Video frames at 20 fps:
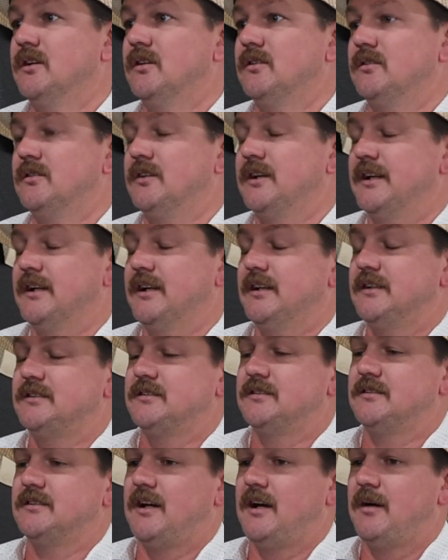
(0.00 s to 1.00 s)
And
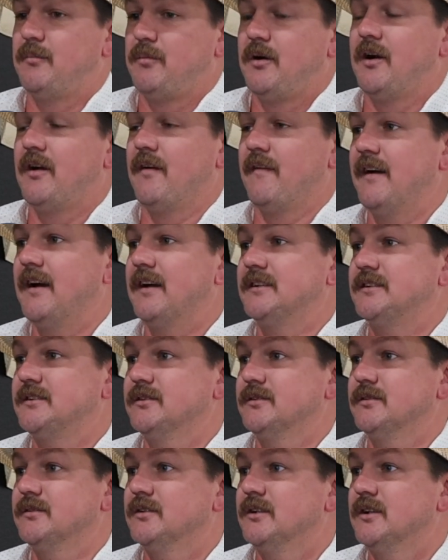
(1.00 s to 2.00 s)
I'm proud of that
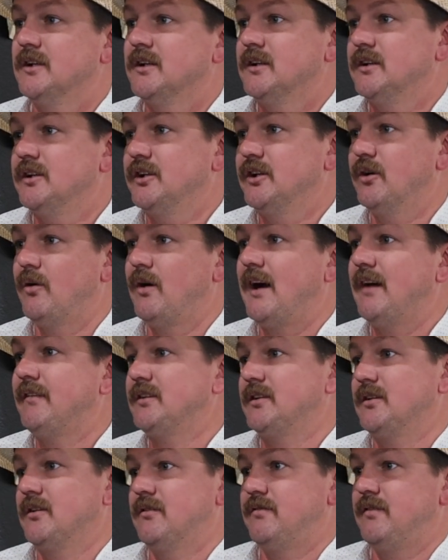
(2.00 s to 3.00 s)
too. You don't have
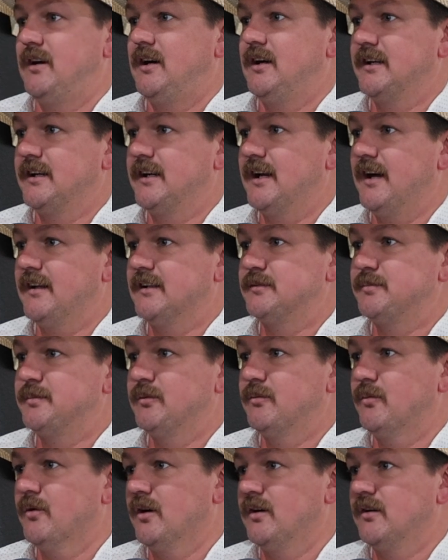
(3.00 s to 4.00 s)
to go find a guy that's
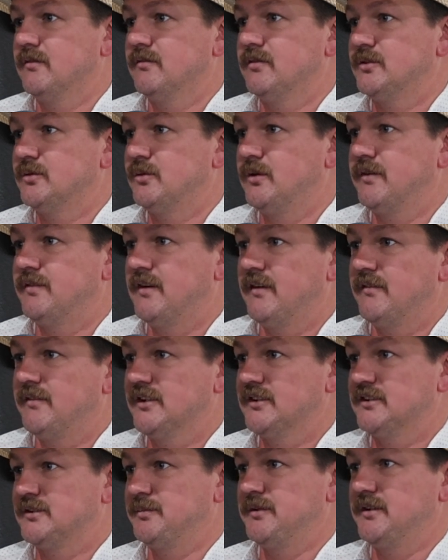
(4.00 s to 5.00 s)
been working for 25
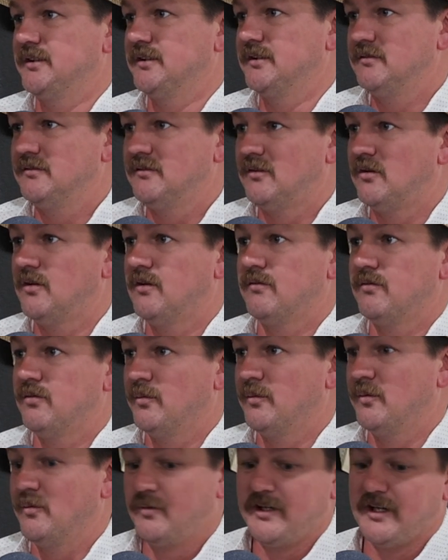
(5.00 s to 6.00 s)
years to be on a
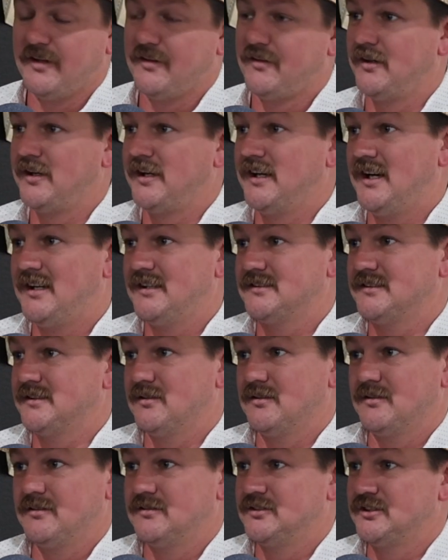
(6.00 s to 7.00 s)
foreman. We got 3 guys that
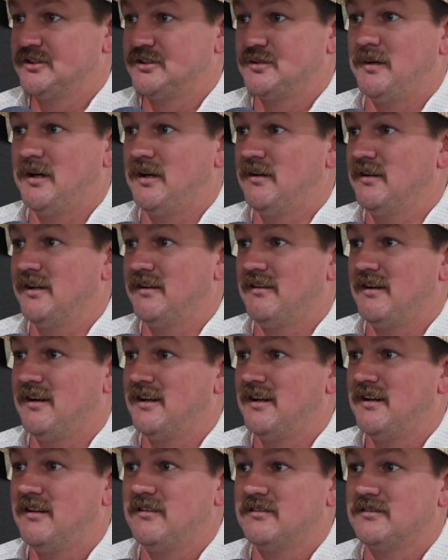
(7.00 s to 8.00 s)
are just about ready right
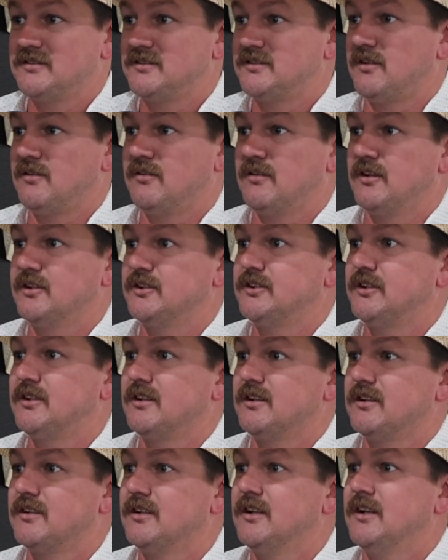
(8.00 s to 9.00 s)
now to start running a
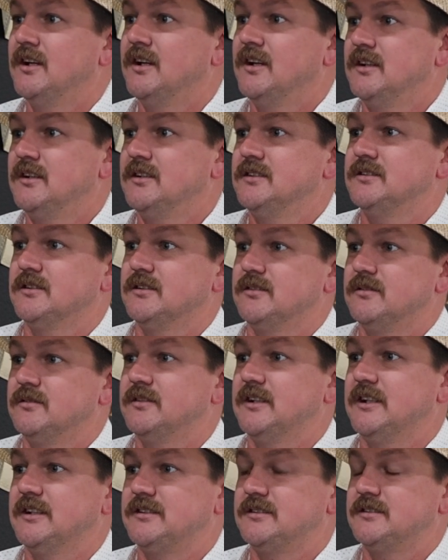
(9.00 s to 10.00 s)
truck. So
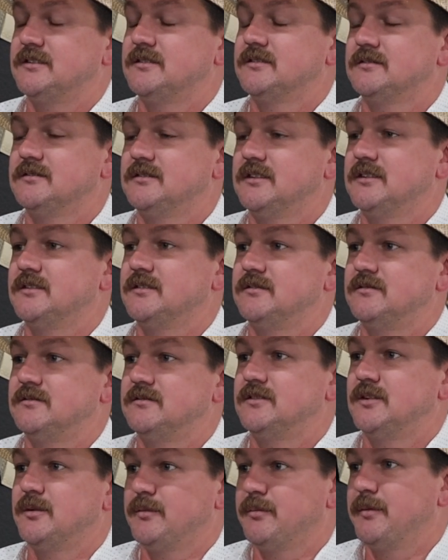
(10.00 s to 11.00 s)
that's
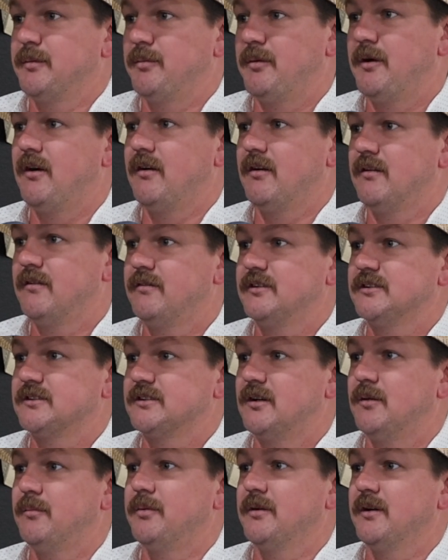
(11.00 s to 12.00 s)
something to be proud of as
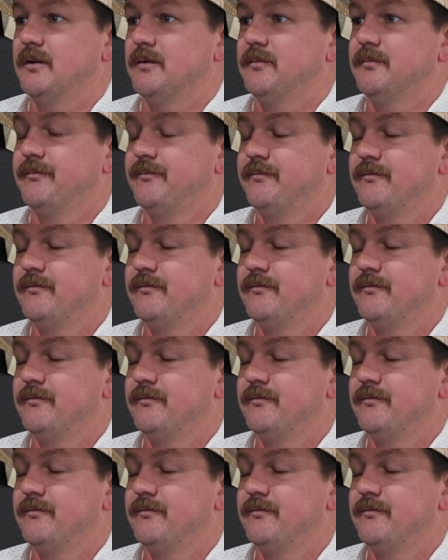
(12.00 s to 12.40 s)
a company.